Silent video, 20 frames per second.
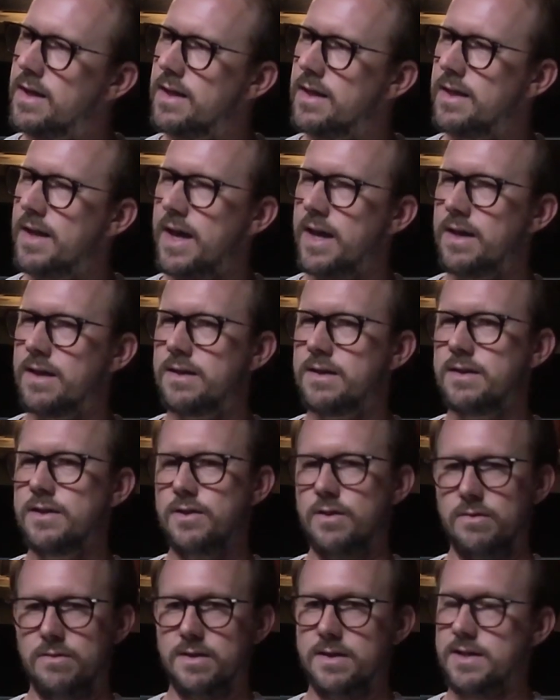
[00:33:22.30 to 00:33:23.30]
Like, you
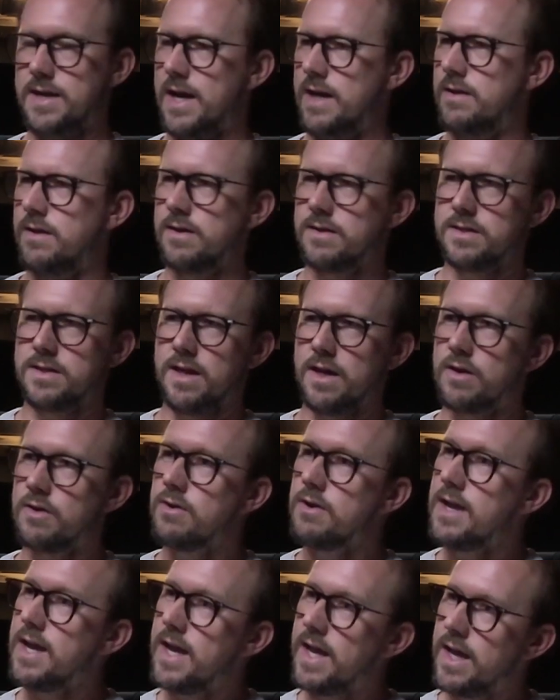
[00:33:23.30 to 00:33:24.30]
know, the dialogue's not
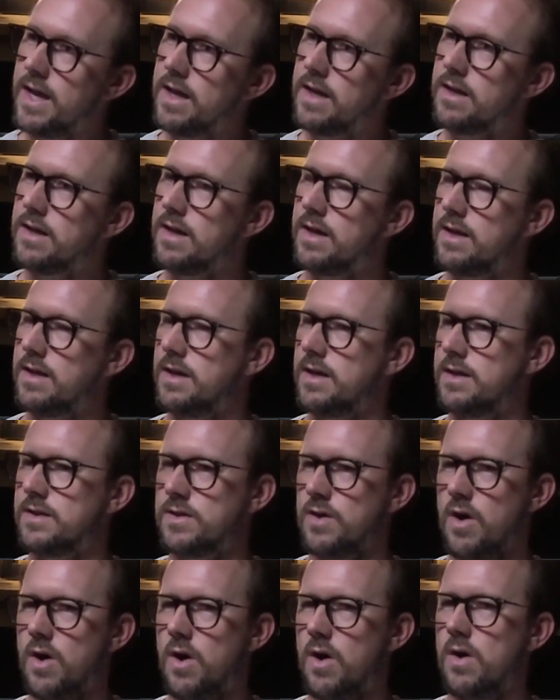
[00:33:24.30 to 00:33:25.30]
great. And it's
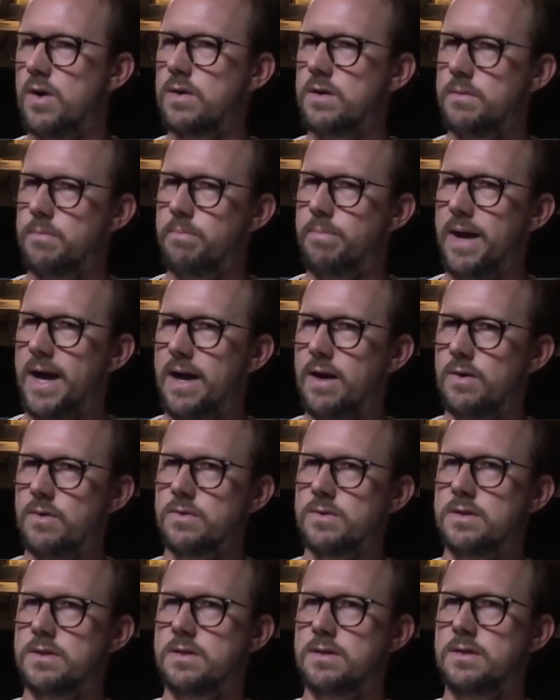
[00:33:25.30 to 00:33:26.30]
all
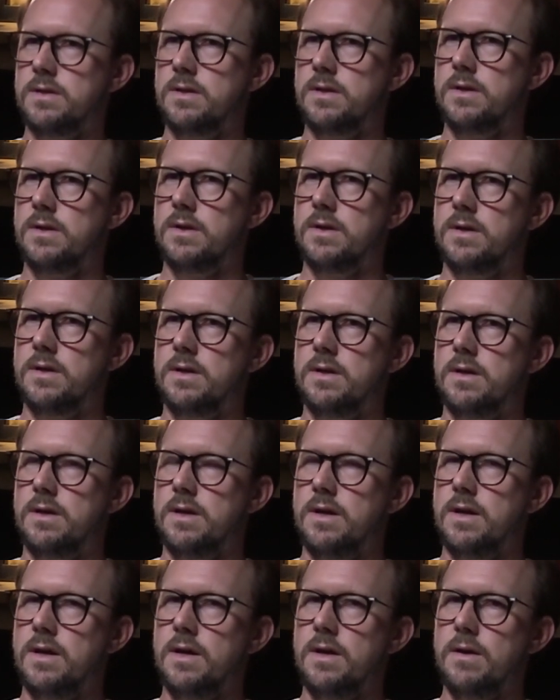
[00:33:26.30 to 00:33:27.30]
about
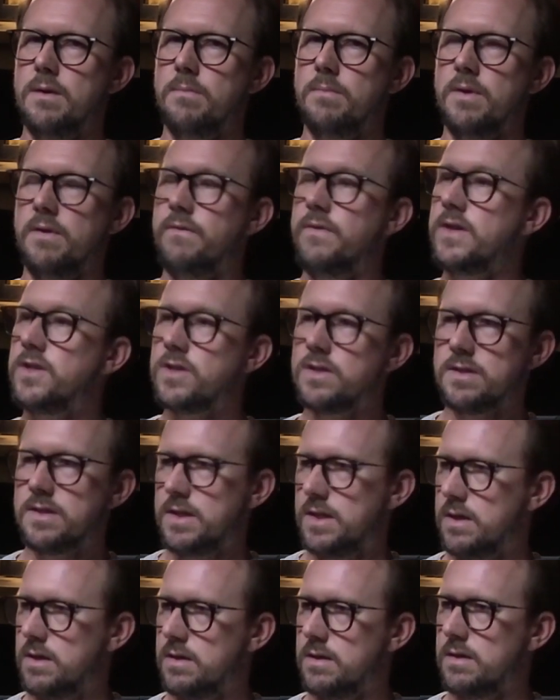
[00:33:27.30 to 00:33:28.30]

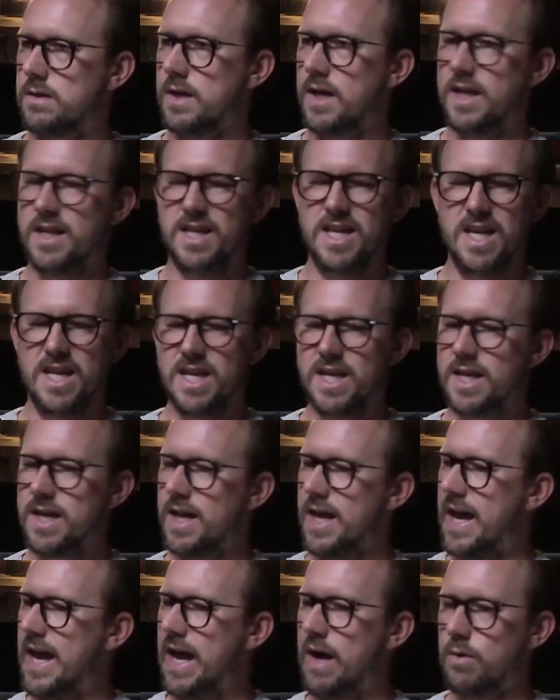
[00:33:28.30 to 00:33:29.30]
efficiency and getting
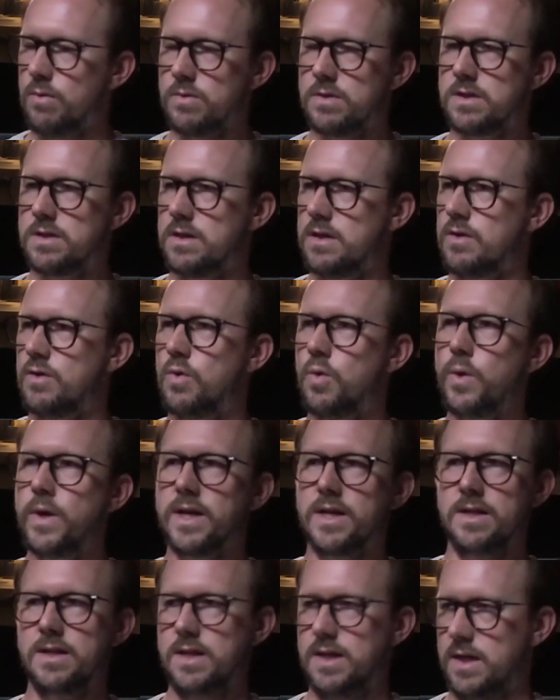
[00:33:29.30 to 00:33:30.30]
it out
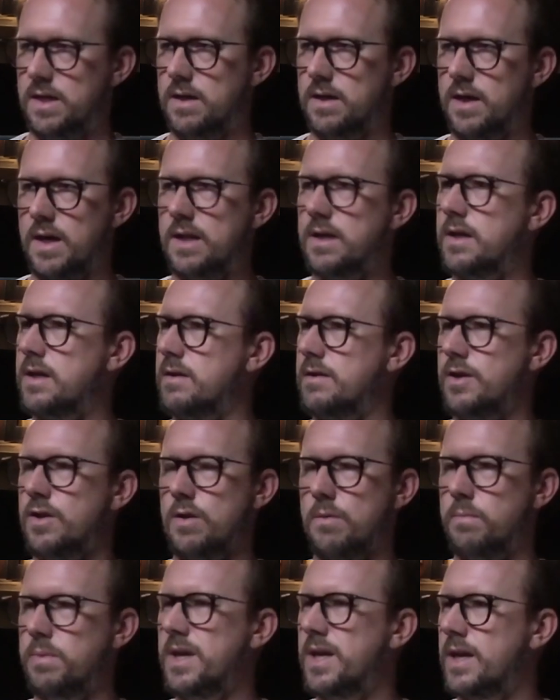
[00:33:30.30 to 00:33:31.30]
quickly and, you know,
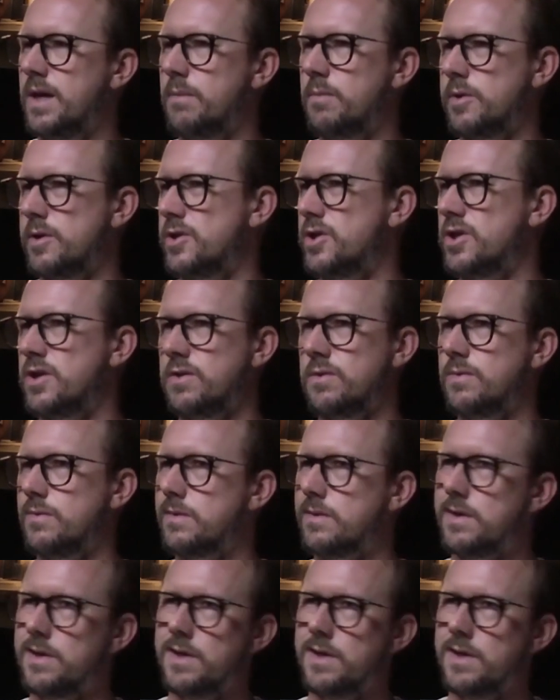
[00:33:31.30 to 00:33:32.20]
being able to shoot